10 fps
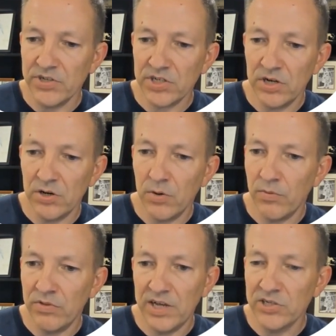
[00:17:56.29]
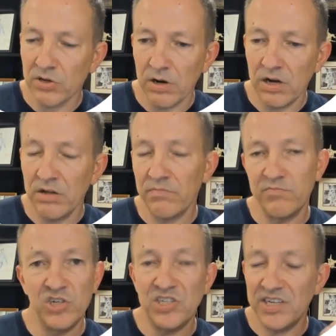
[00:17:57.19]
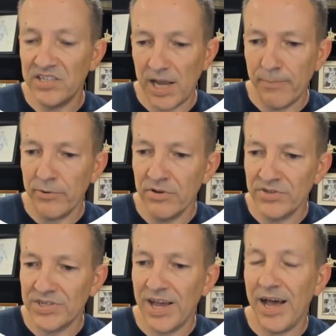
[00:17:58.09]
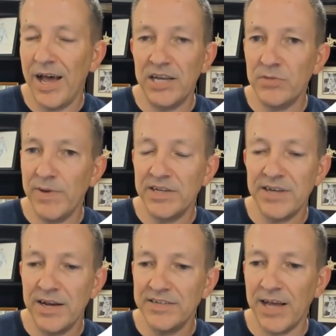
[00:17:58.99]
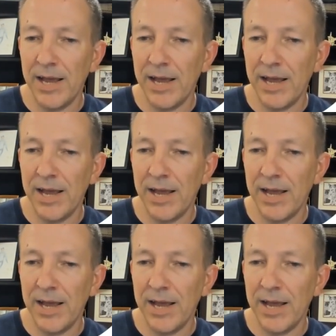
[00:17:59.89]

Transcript: So these are all just examples. It saves me a ton